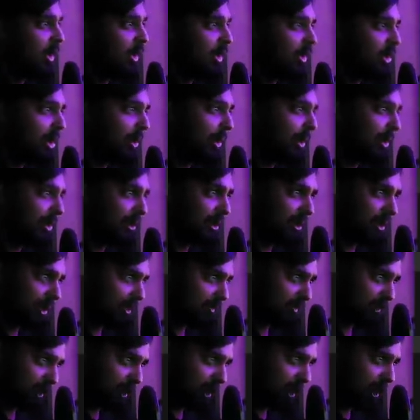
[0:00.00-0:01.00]
No
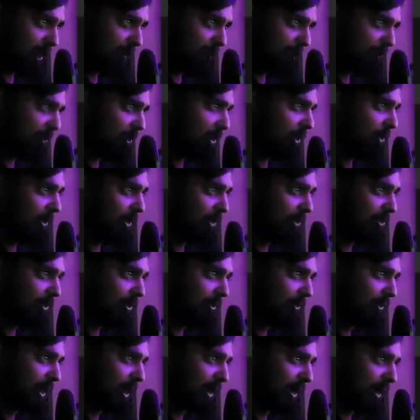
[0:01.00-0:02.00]
undercover cops, no risk
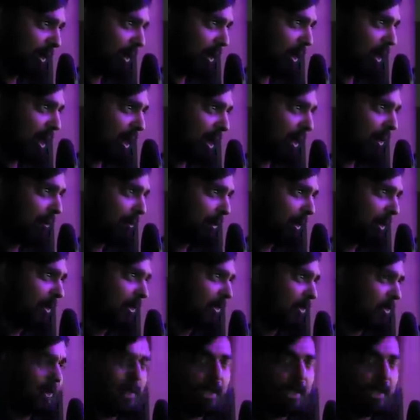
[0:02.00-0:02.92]
of getting caught because,